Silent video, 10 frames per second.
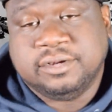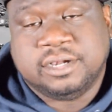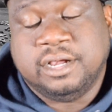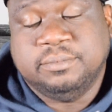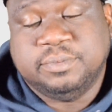
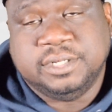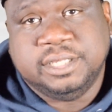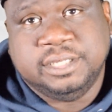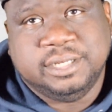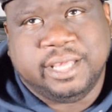
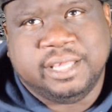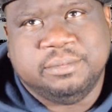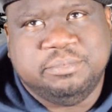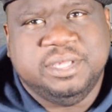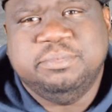company
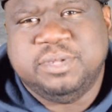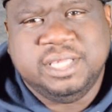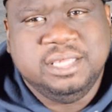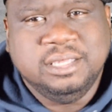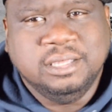named
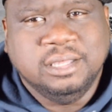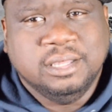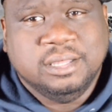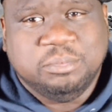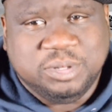BP
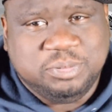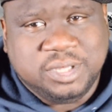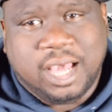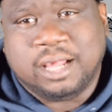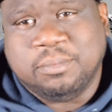
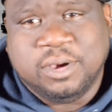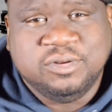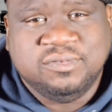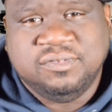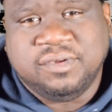
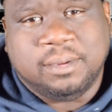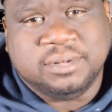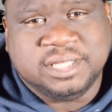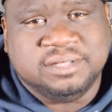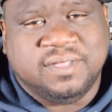Automotive. I
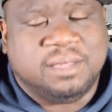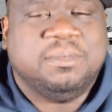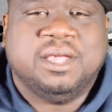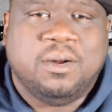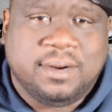believe they
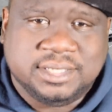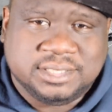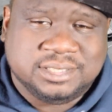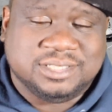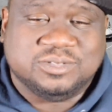make
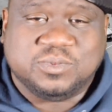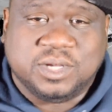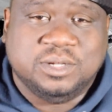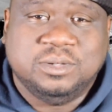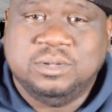harnesses as
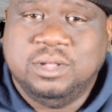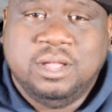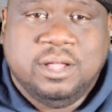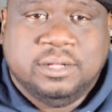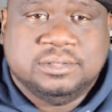well.
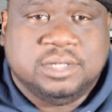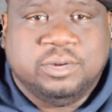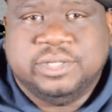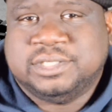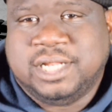
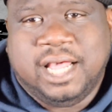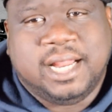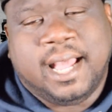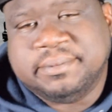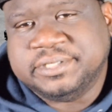So it's a lot
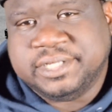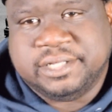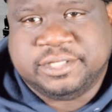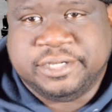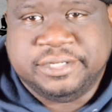of options
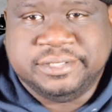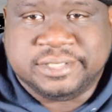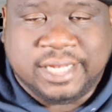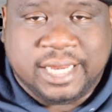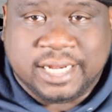out there.
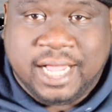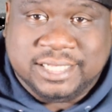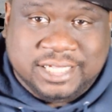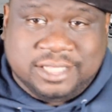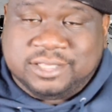There's a lot of
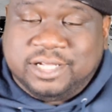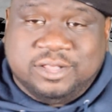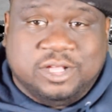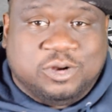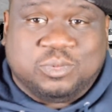guys out there
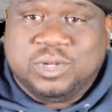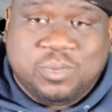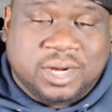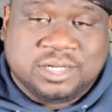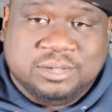that are
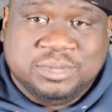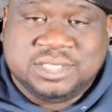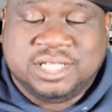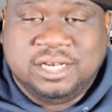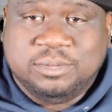reworking them
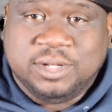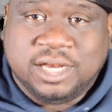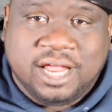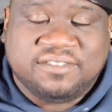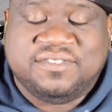and selling them in a lot of